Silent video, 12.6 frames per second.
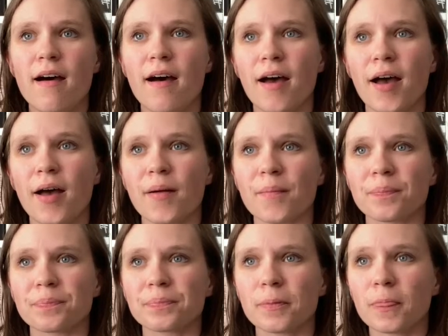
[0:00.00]

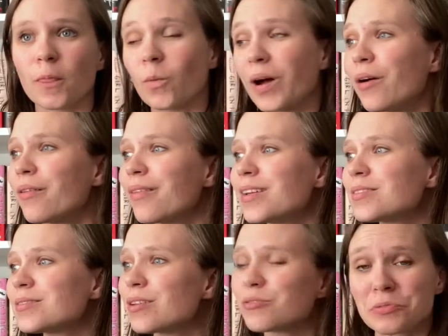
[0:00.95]
Wow, that
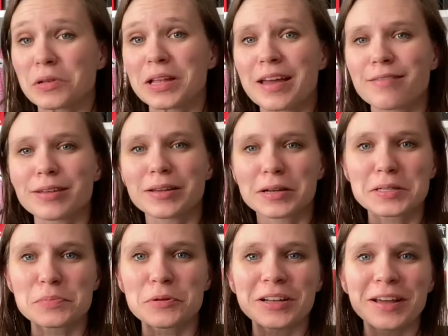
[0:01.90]
sounds really heavy. It is
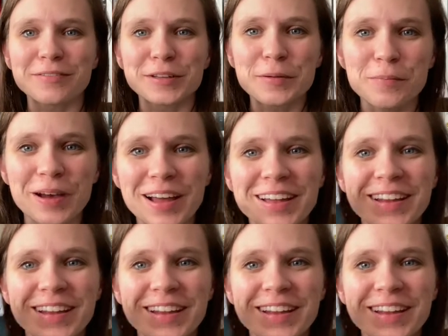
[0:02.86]
pretty heavy, but